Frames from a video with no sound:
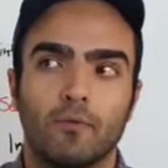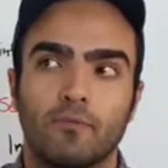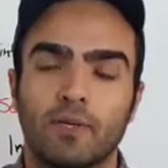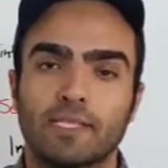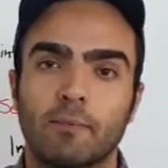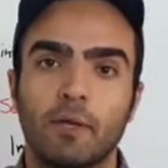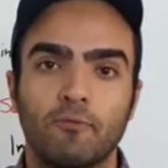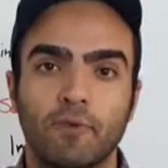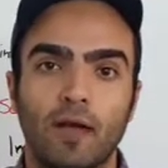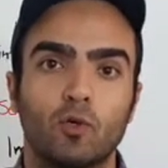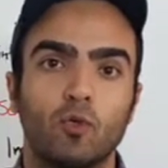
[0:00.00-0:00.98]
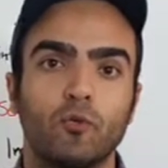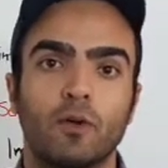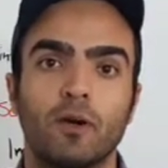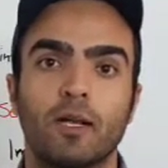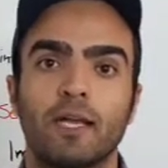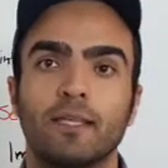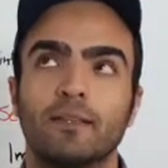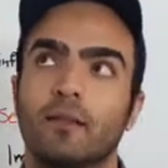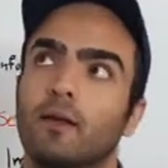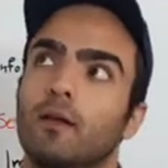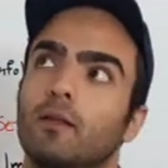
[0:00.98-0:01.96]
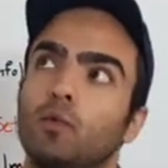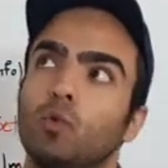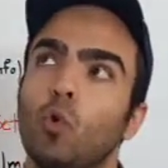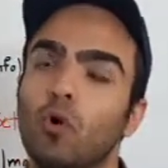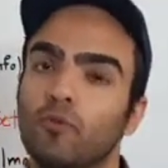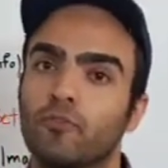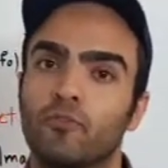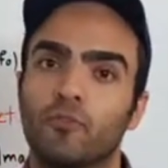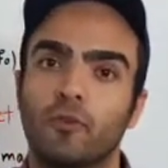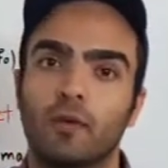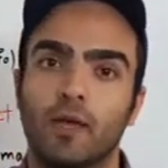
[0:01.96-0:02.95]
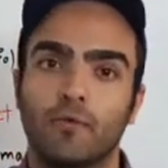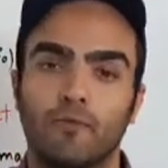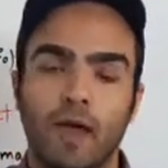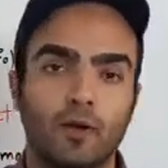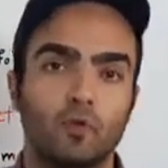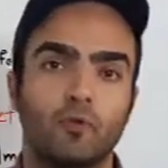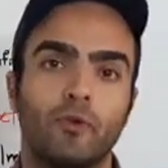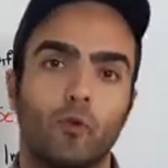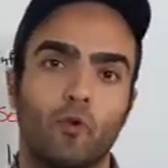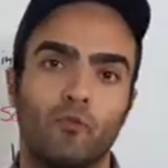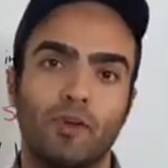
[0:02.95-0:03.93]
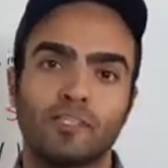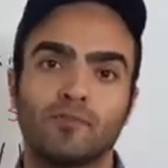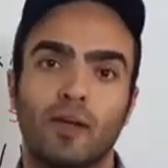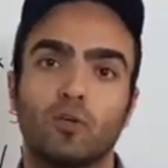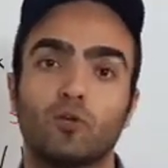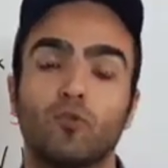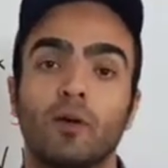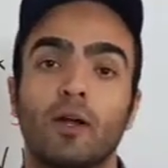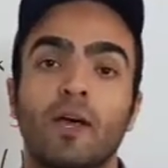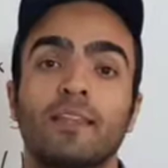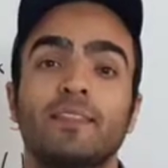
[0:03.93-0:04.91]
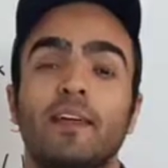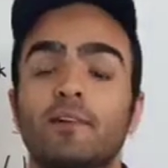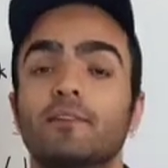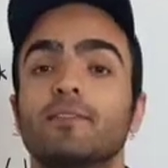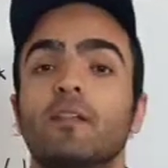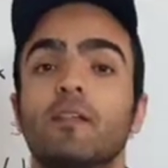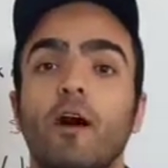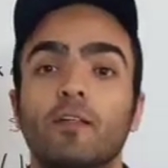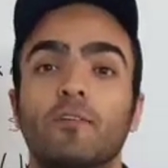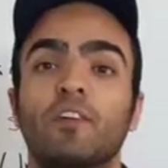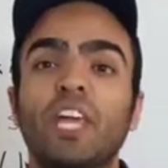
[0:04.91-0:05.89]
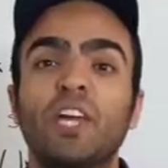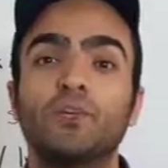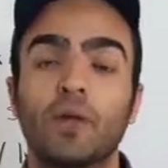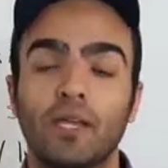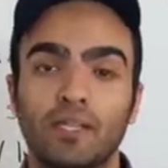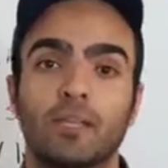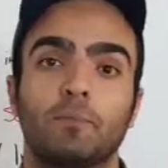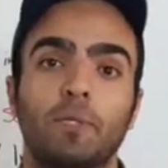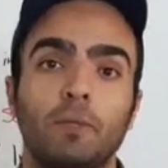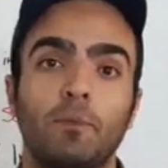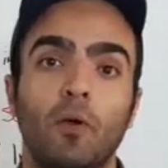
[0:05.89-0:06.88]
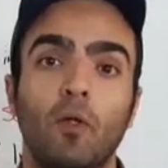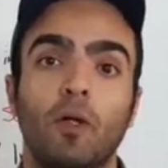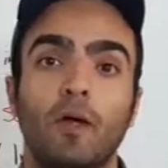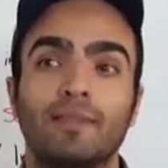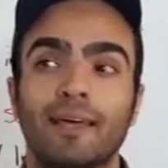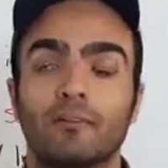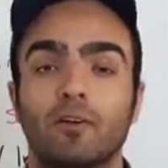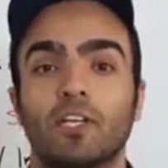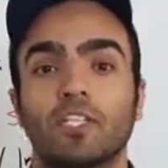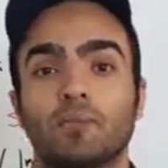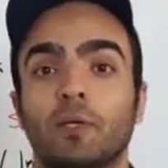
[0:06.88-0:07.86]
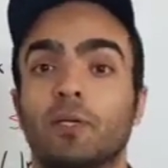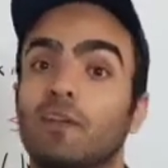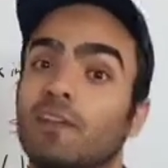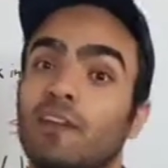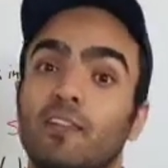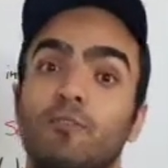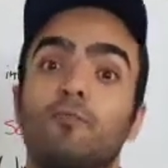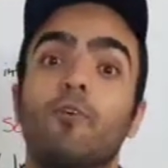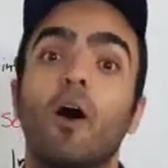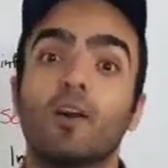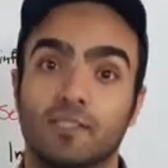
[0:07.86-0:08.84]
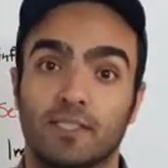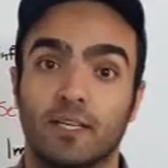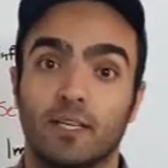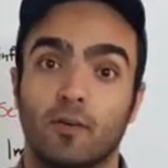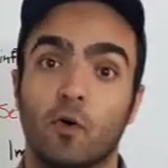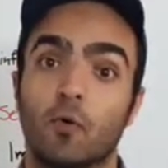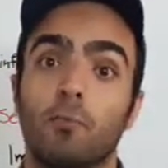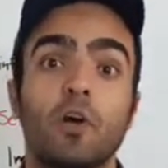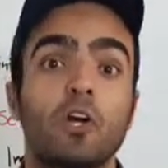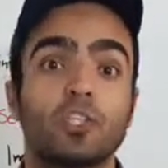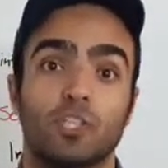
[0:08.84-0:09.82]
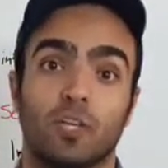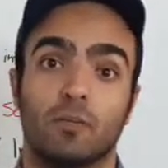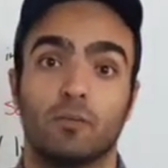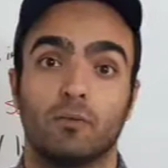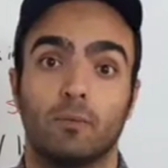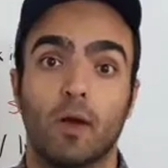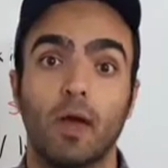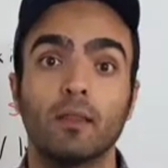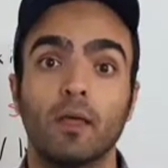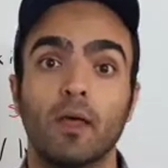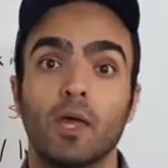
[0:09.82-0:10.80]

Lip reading: For example, in Vancouver, in North Vancouver or West Vancouver, there is a lot of Iranian people that are speaking in Farsi or Persian, right?